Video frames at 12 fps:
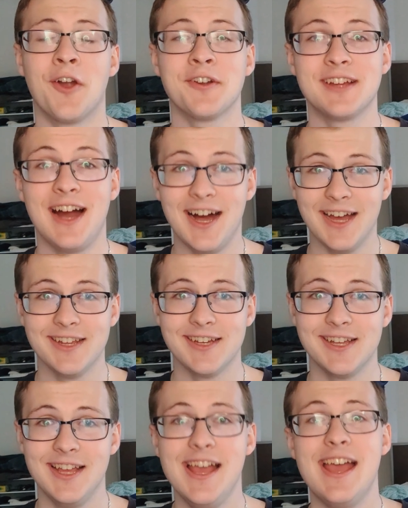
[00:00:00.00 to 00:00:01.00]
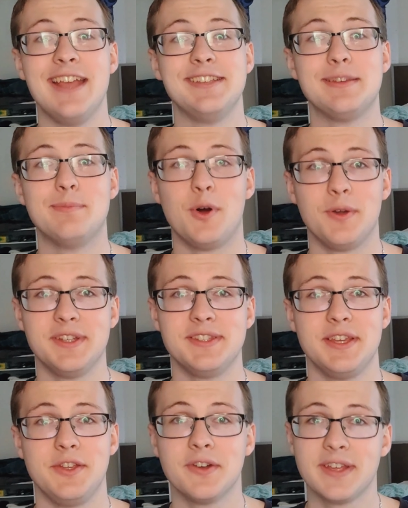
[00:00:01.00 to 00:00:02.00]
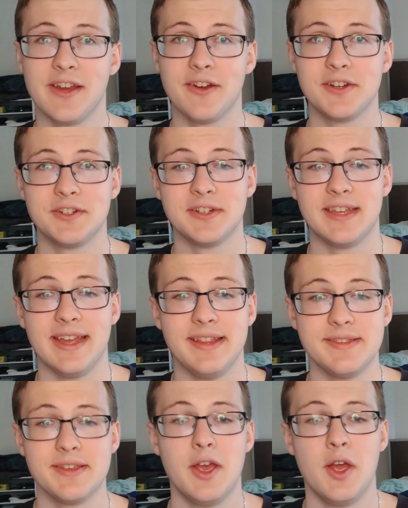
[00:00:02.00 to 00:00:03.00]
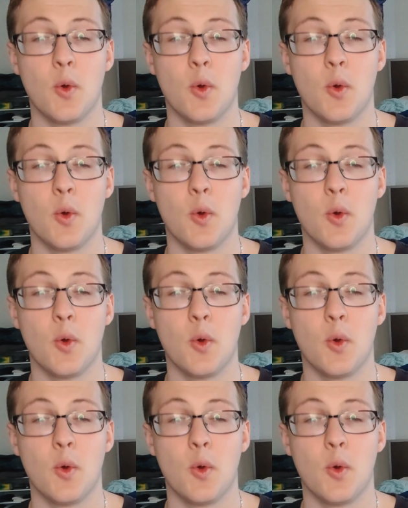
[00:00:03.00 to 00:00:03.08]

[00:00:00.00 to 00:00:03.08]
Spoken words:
Arcana is the bonus that your character gets,